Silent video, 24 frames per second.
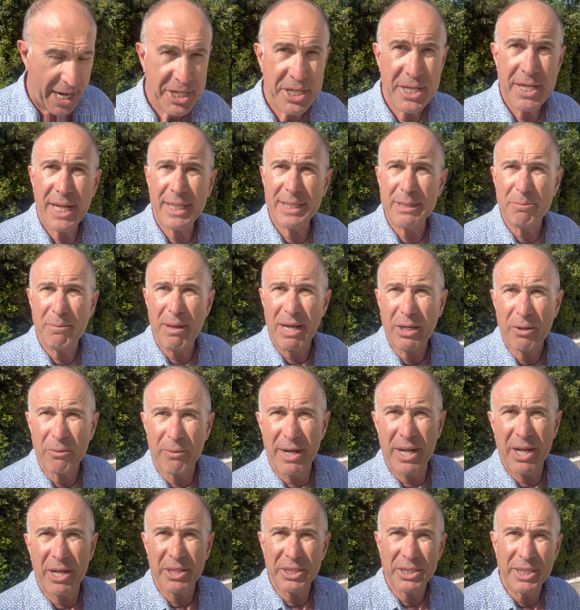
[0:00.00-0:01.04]
she doesn't muck
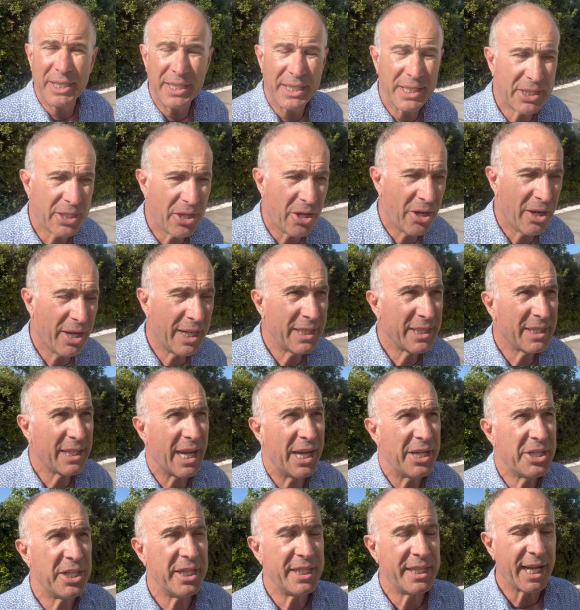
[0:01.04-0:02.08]
around. She decides
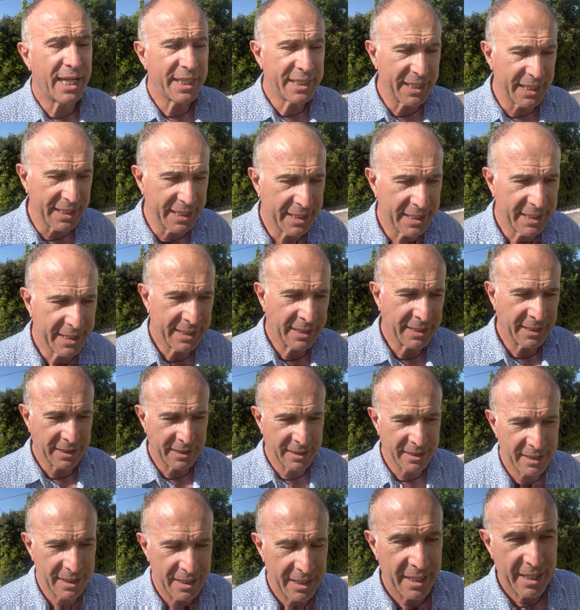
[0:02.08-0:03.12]
and she does it,
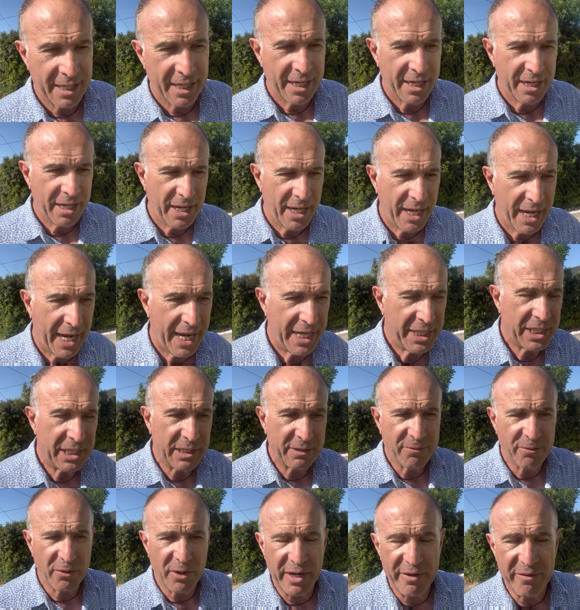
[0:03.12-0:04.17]
and she's
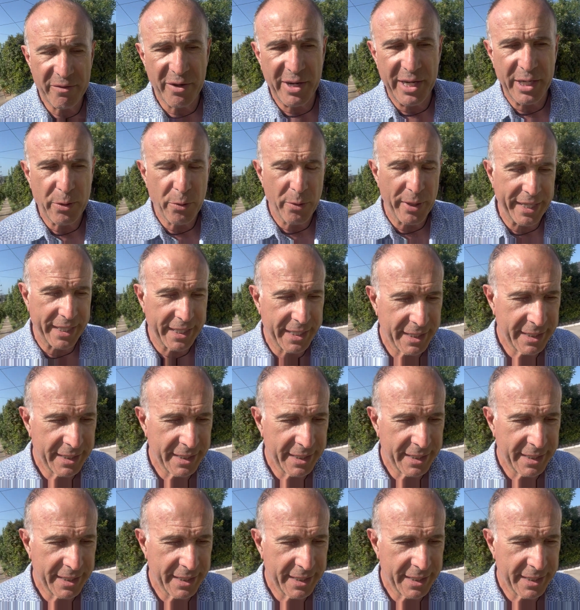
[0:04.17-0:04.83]
very, very quick.